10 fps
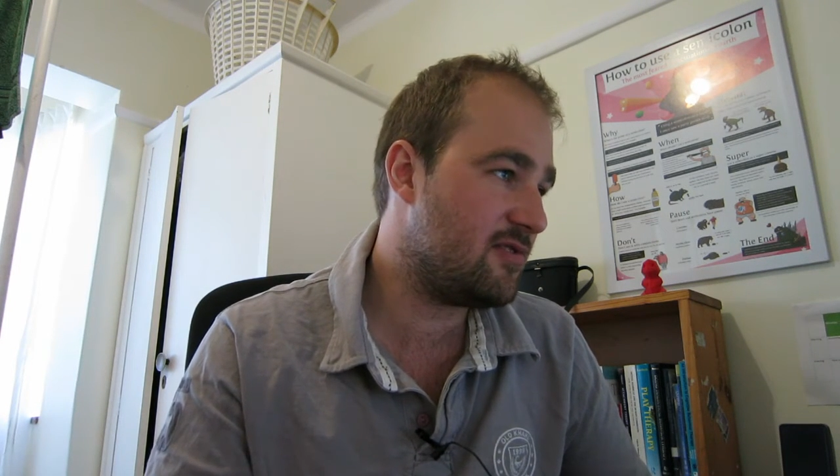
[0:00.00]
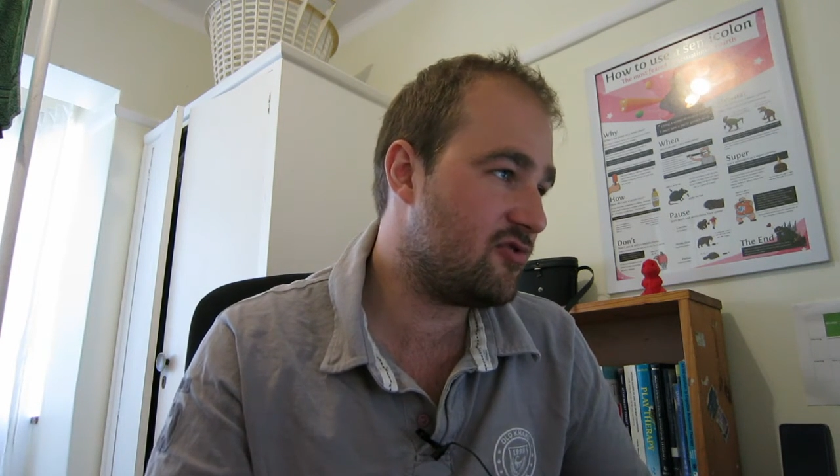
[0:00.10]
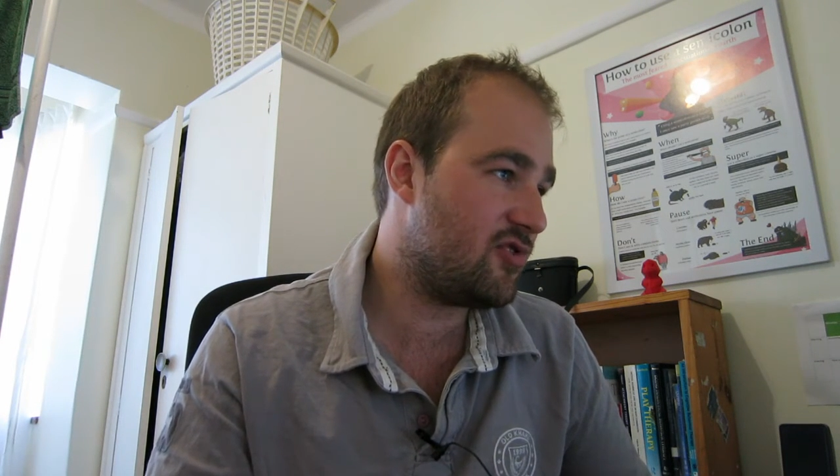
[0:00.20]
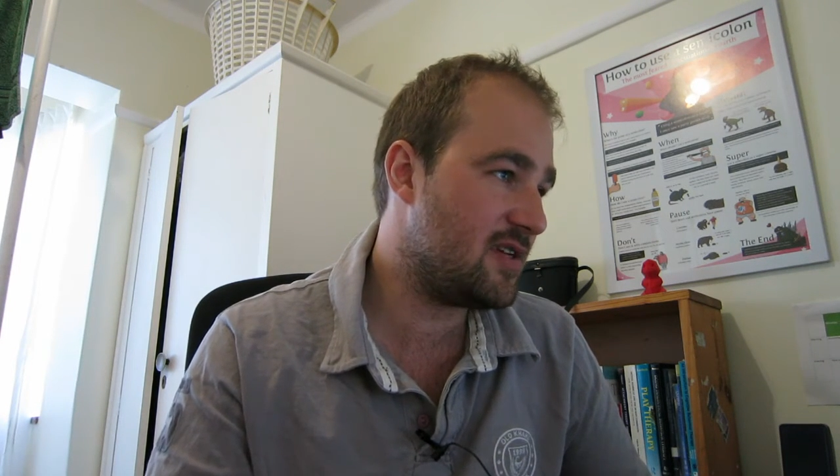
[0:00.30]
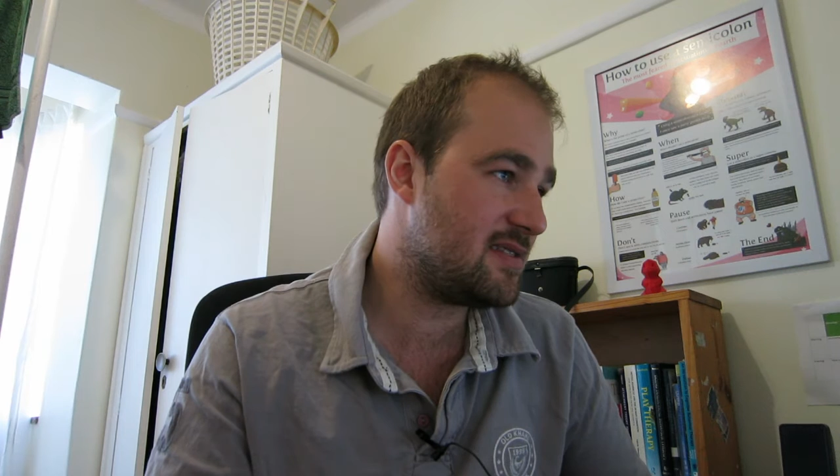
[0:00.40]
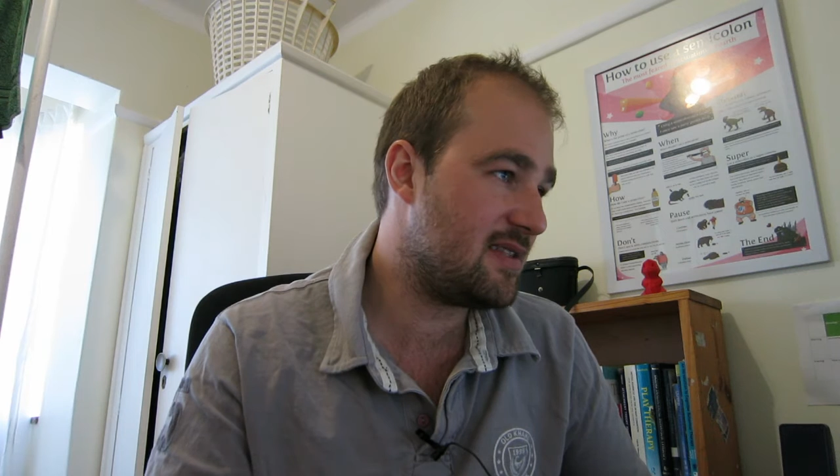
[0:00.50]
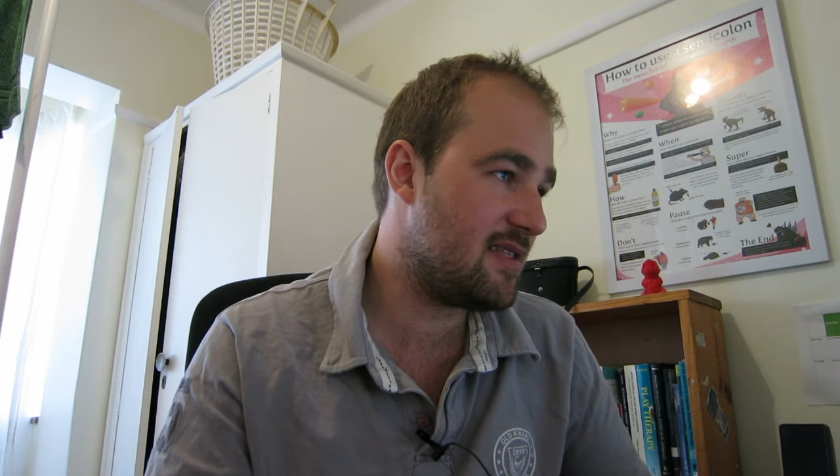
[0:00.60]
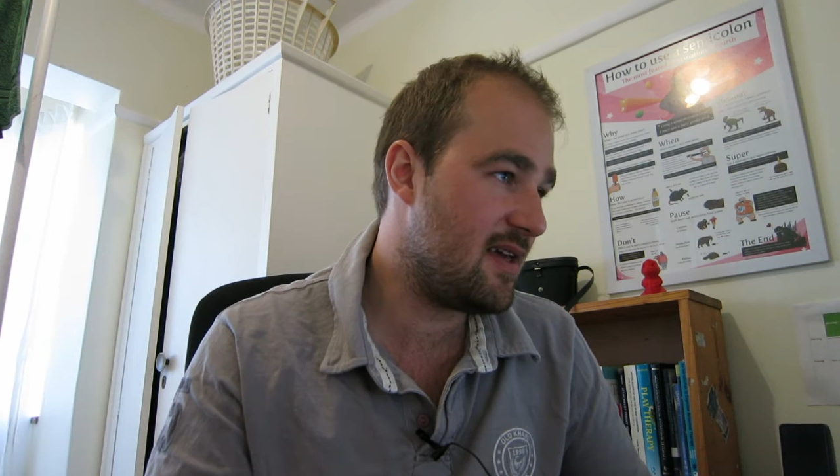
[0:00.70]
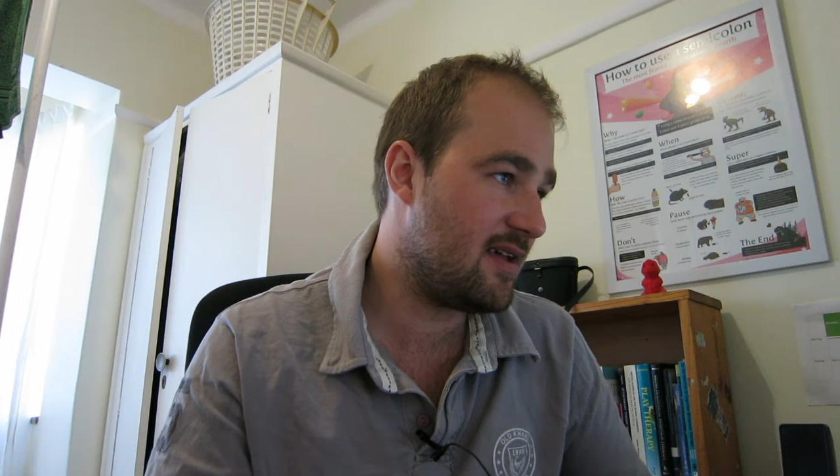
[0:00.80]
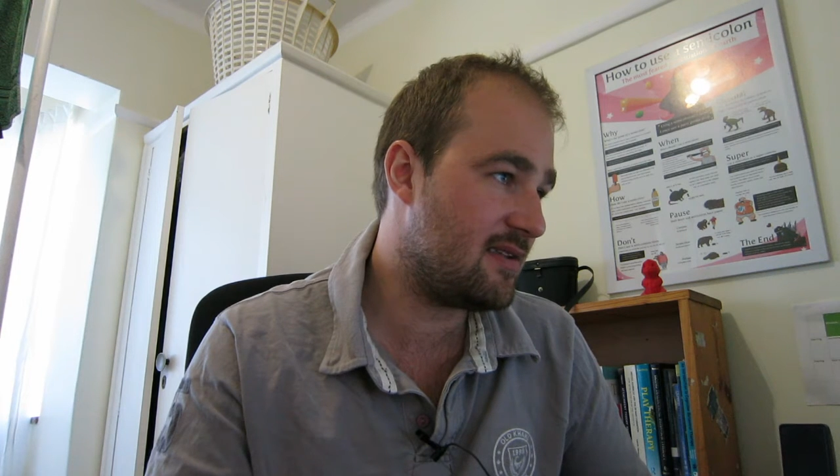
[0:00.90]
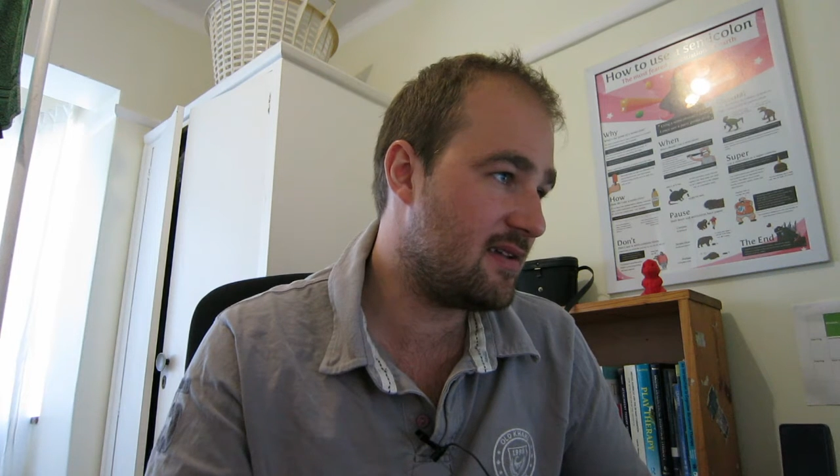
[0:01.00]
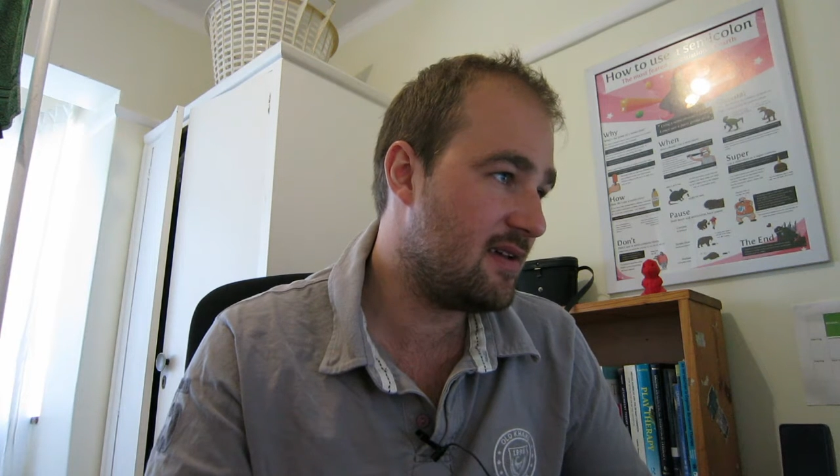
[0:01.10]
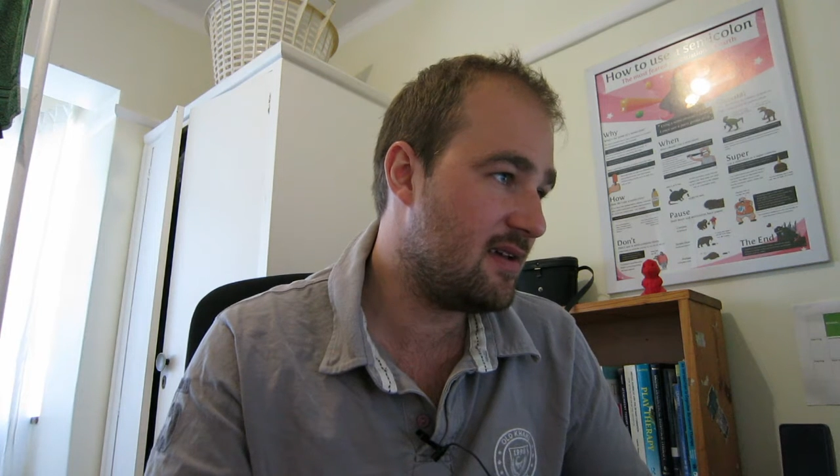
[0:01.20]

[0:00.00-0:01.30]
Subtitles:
addressed that